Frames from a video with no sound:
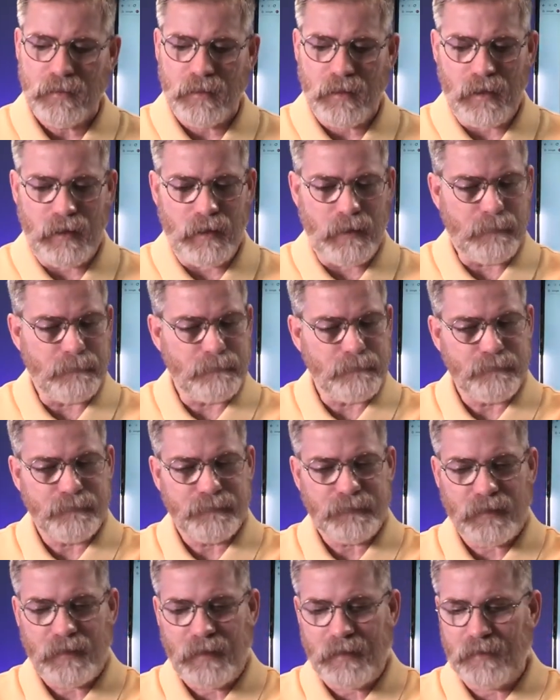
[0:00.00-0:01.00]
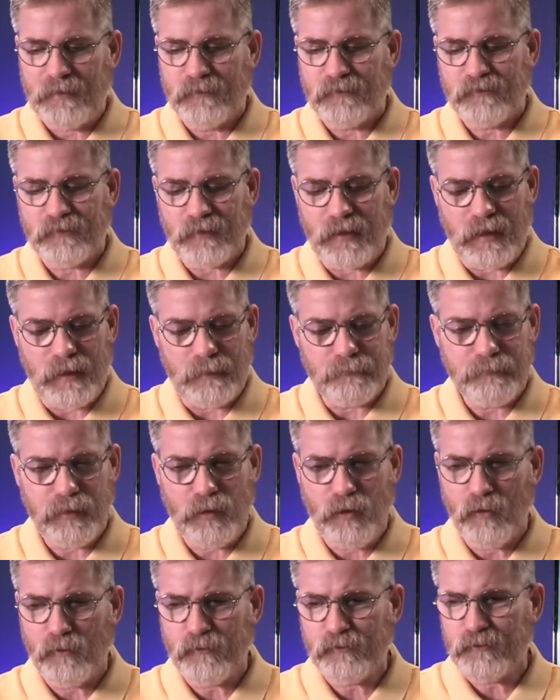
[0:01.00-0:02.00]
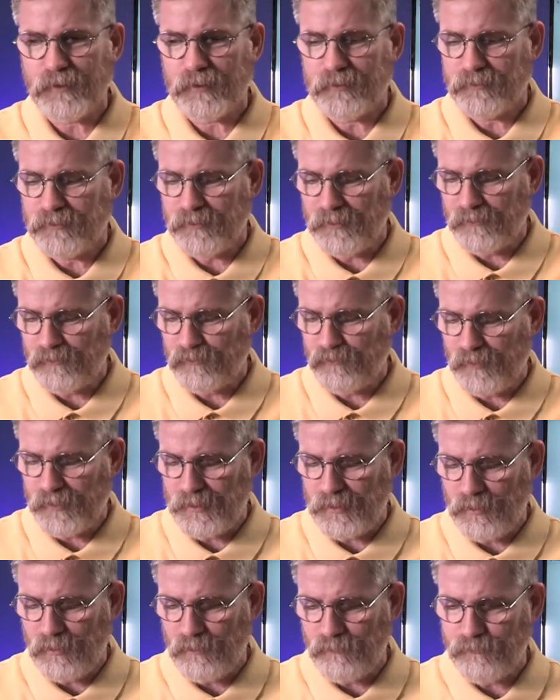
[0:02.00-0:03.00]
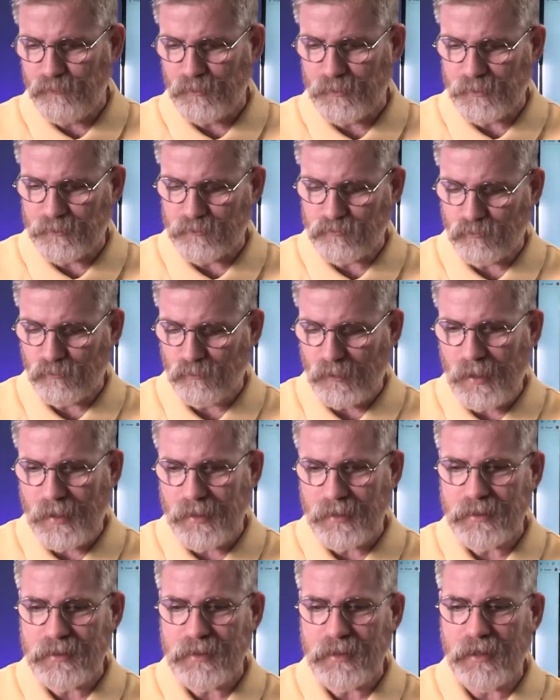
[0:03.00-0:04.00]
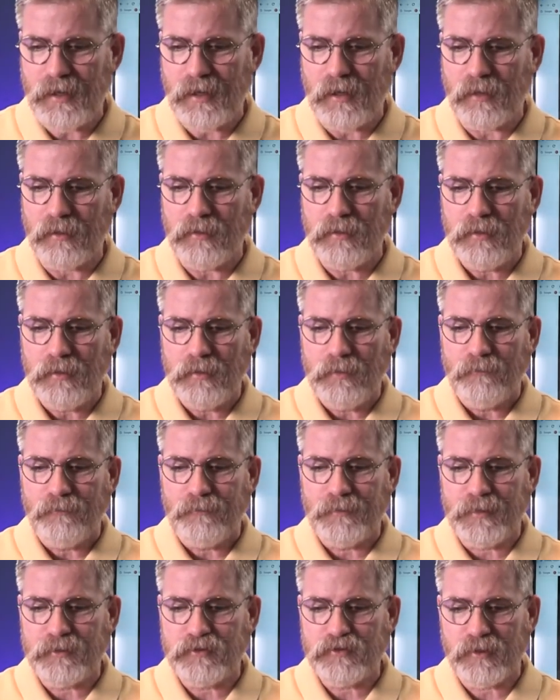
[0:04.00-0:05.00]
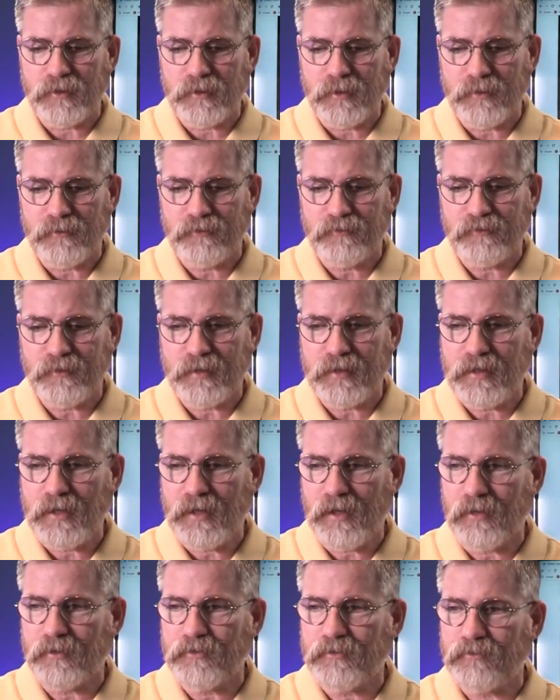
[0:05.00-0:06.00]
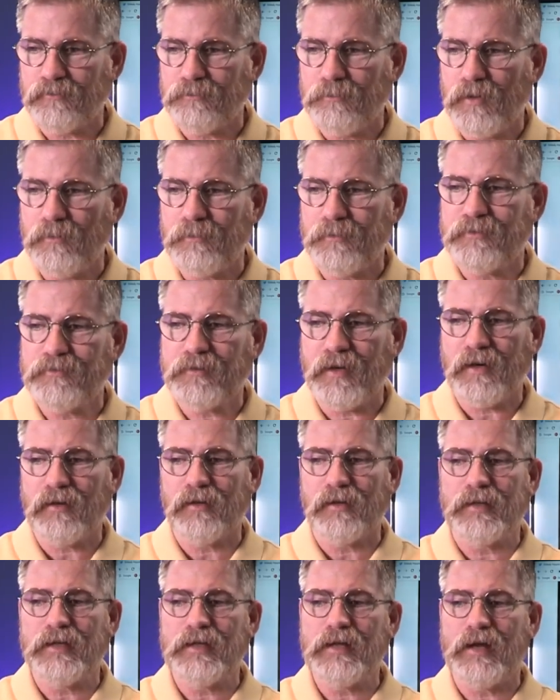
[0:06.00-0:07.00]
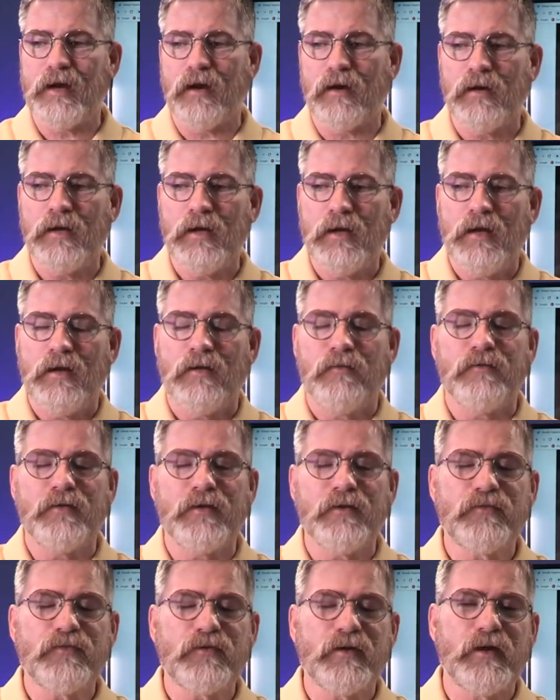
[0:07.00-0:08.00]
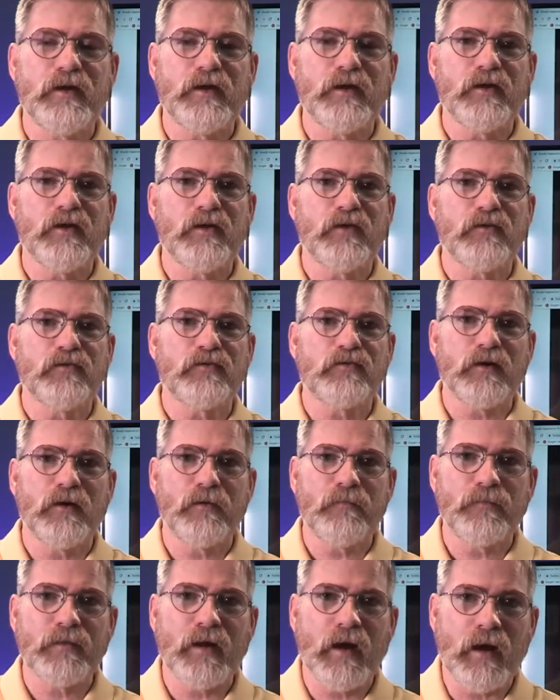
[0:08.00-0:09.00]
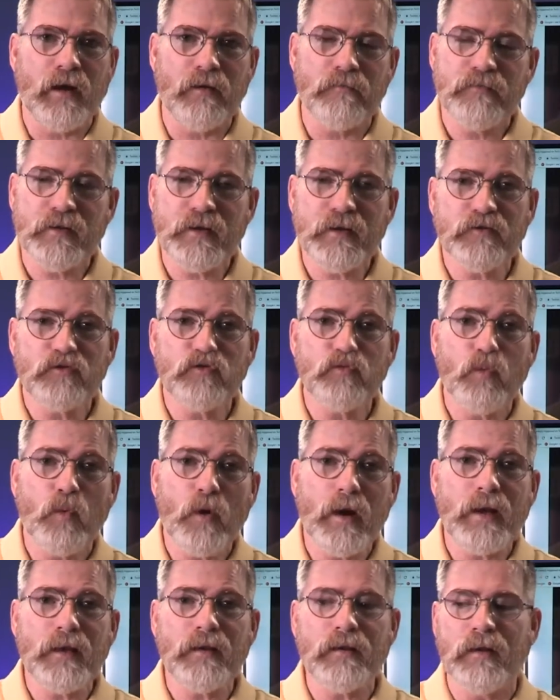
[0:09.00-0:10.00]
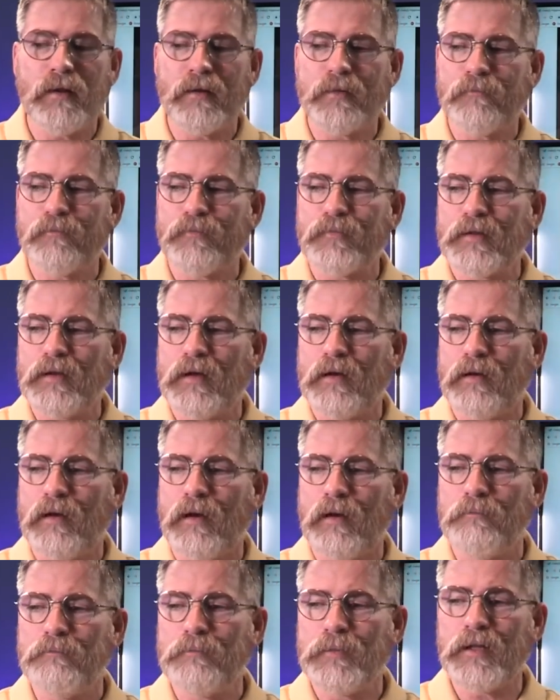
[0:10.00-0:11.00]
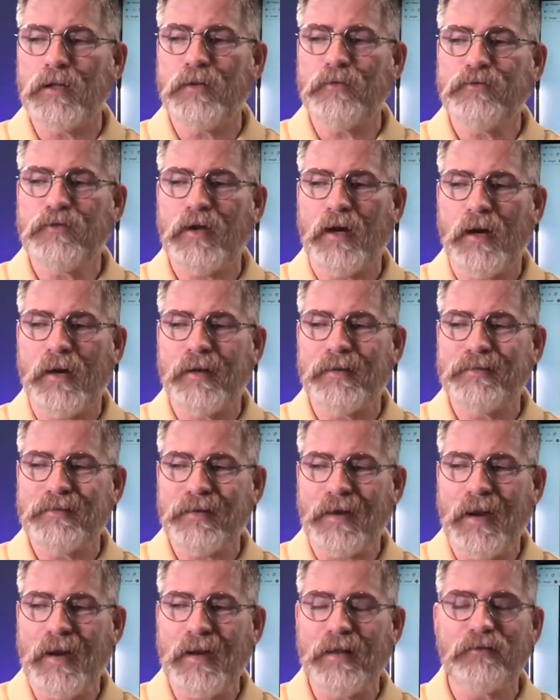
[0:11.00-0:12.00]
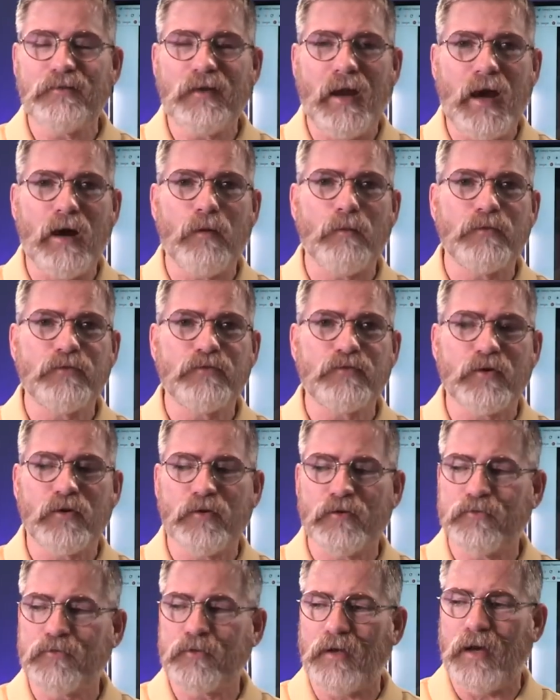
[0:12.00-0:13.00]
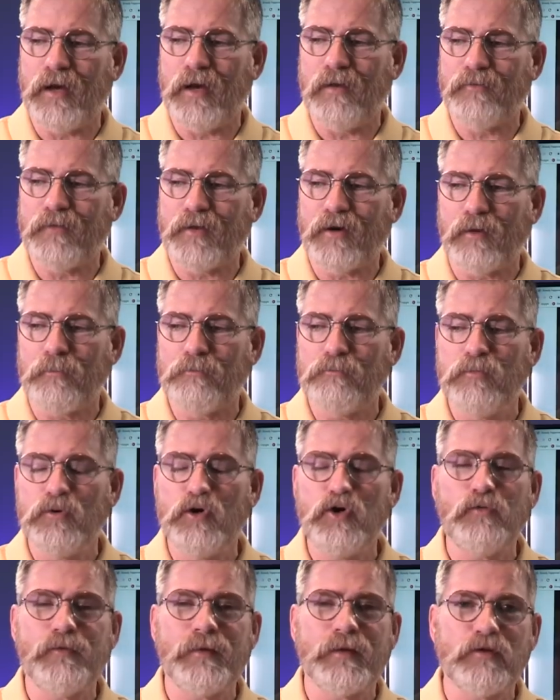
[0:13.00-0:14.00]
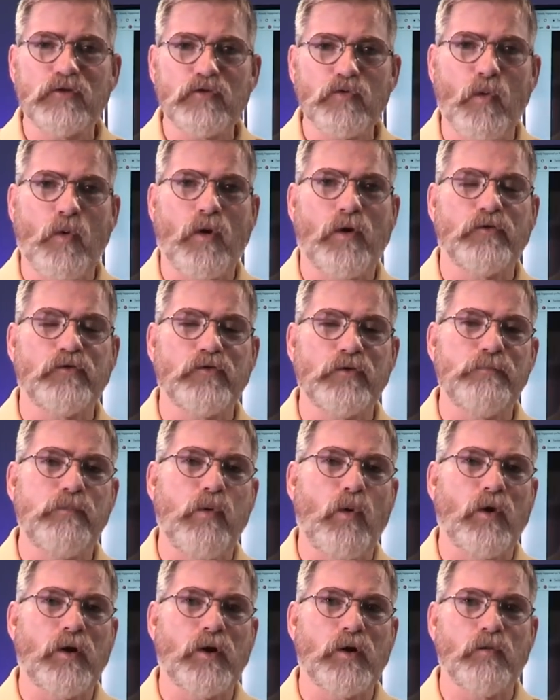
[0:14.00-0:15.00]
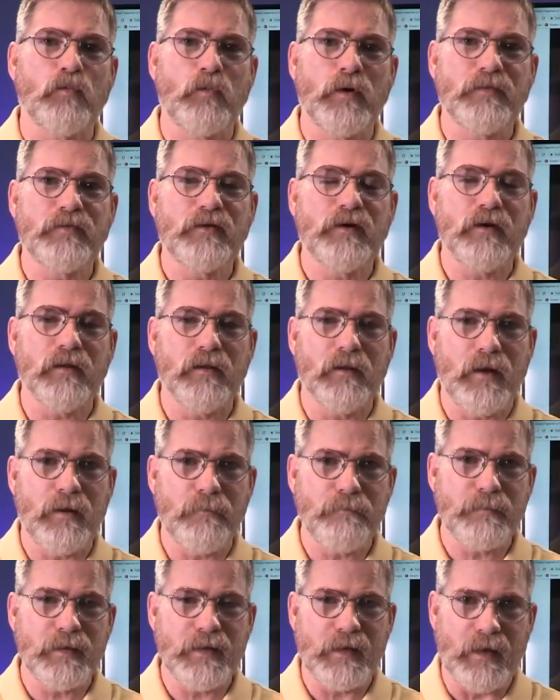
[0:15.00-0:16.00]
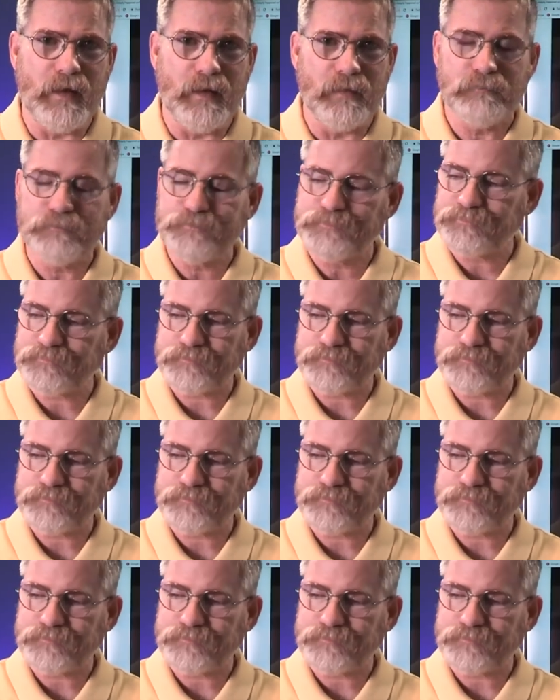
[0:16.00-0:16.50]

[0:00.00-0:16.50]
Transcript: um, has uh, posted this video footage right here that you're going to see here just momentarily here. This is uh, Venezuelan uh, military tanks, howitzers uh, that are moving towards the border with Colombia.